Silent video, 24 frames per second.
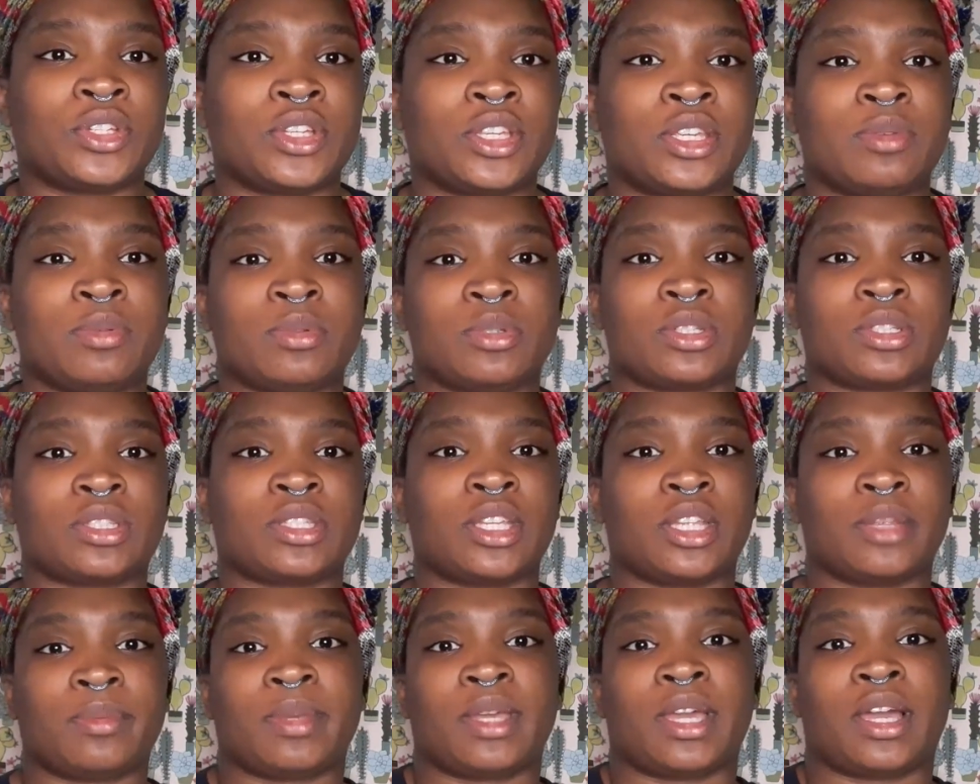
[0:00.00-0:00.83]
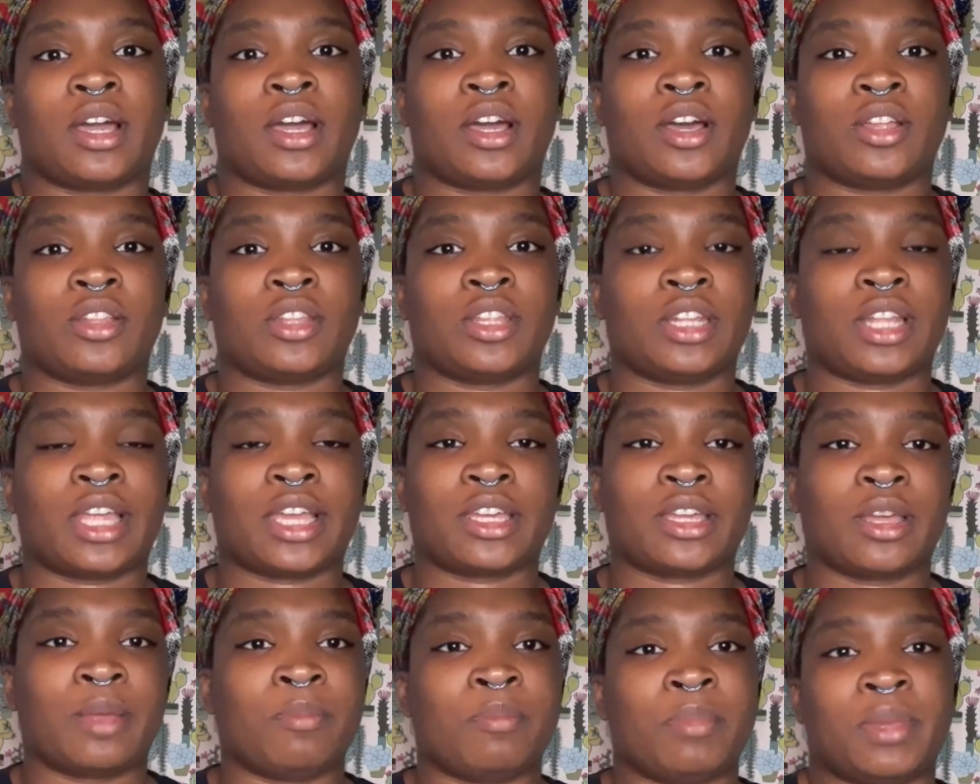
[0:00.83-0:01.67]
And he was just telling me all the like
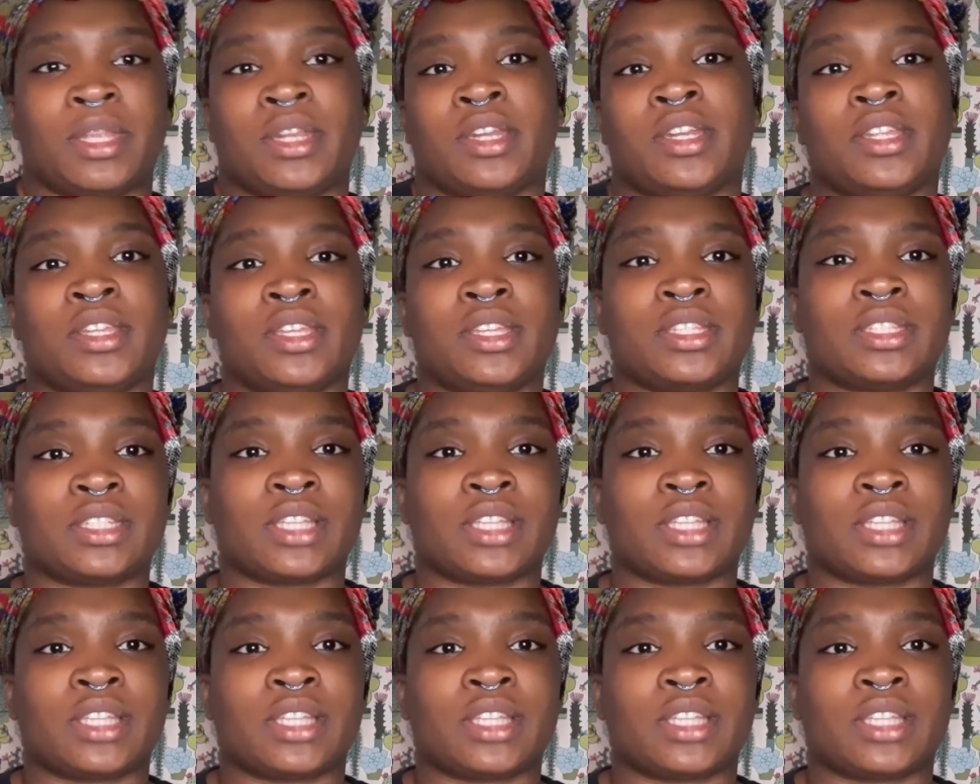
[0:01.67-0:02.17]
amenities.